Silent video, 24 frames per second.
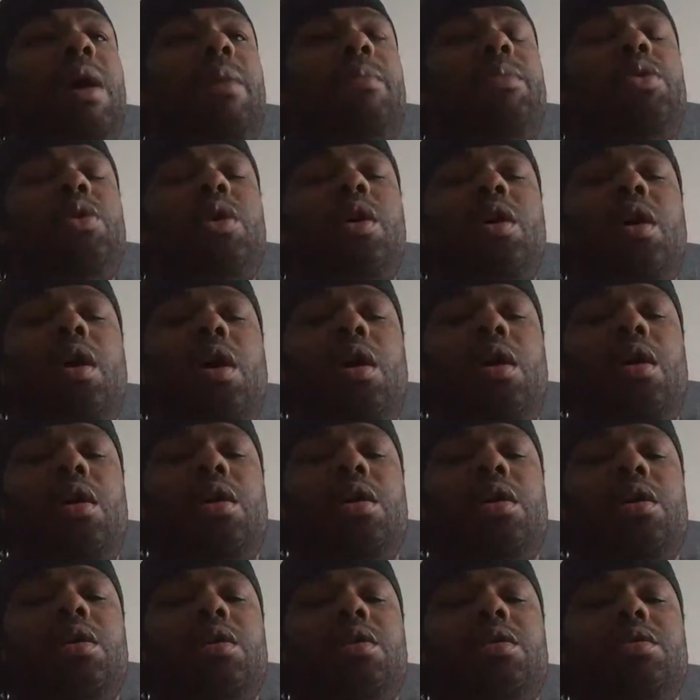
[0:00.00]
more
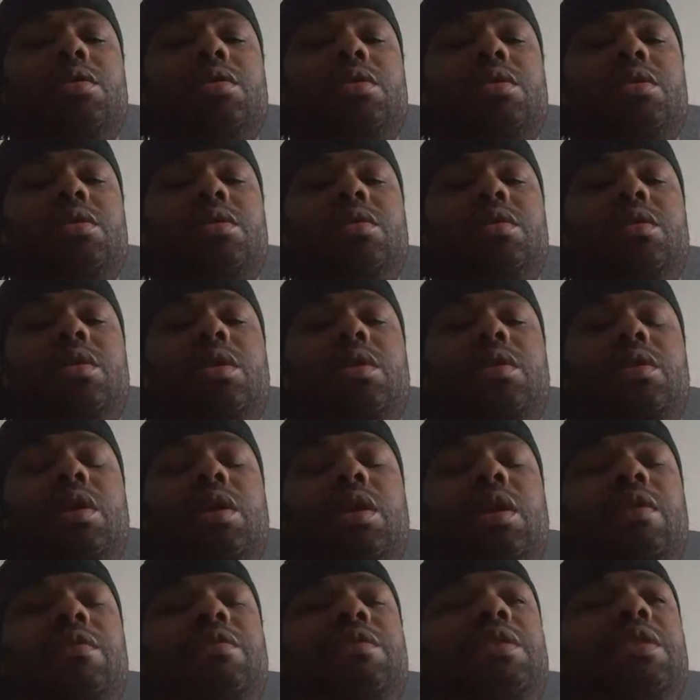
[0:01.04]
cars, and
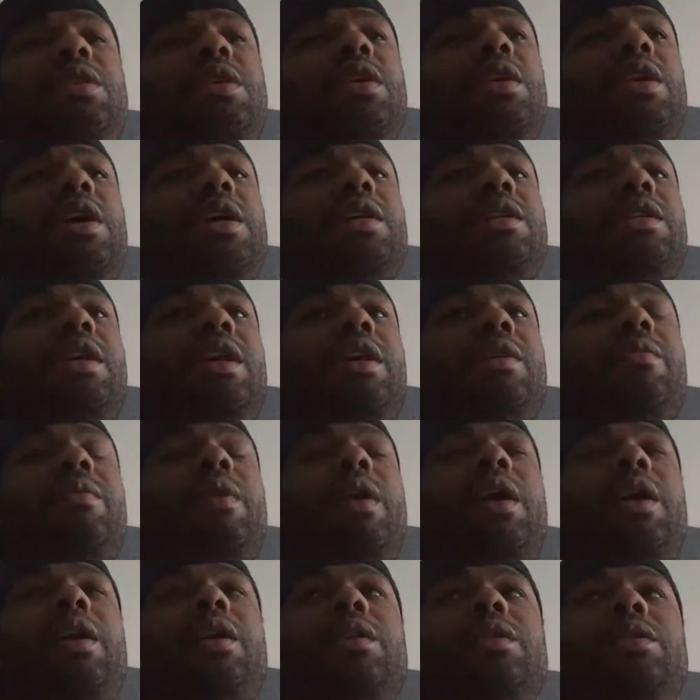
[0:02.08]
everything like that,
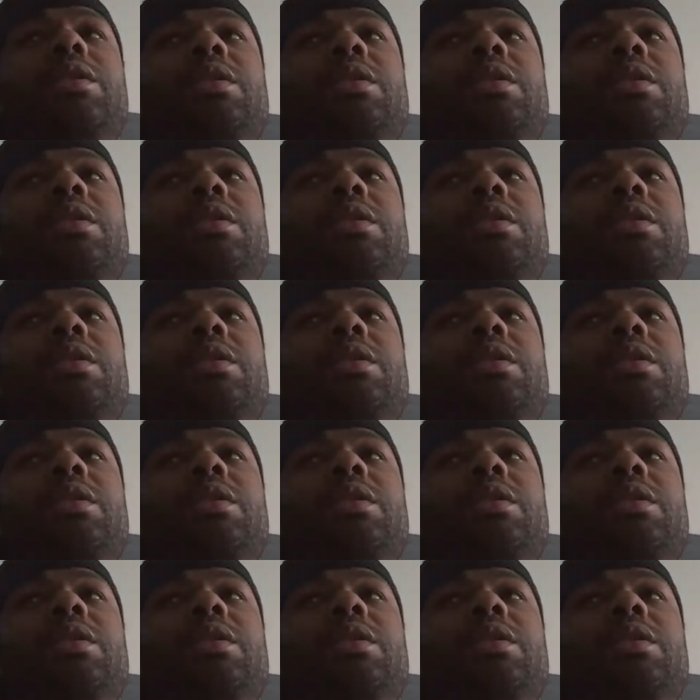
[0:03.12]
right?